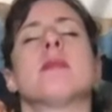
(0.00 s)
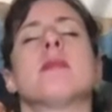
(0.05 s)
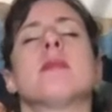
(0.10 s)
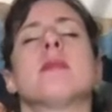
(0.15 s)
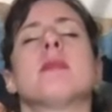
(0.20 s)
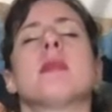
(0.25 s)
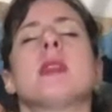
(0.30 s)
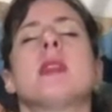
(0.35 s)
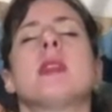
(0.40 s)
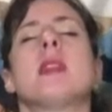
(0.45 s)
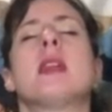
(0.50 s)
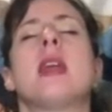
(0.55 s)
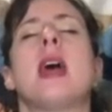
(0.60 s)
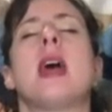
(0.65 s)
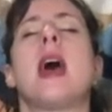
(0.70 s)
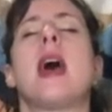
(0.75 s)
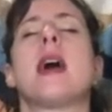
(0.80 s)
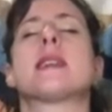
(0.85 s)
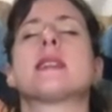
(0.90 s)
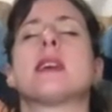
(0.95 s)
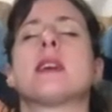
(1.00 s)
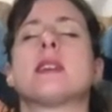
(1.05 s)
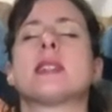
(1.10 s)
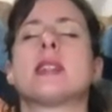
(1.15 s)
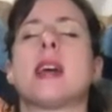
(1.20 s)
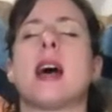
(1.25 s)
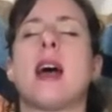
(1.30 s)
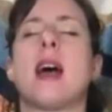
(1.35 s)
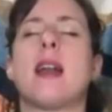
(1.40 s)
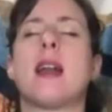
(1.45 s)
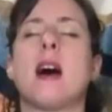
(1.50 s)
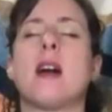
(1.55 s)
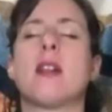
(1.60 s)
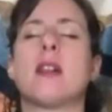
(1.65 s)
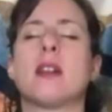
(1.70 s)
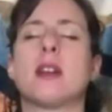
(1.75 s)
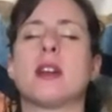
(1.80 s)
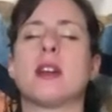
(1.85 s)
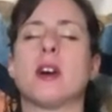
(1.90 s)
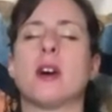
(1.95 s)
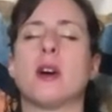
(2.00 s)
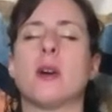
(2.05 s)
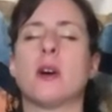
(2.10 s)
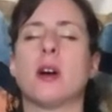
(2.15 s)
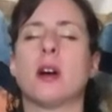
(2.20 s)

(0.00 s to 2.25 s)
And exhale, sigh it out, let it go.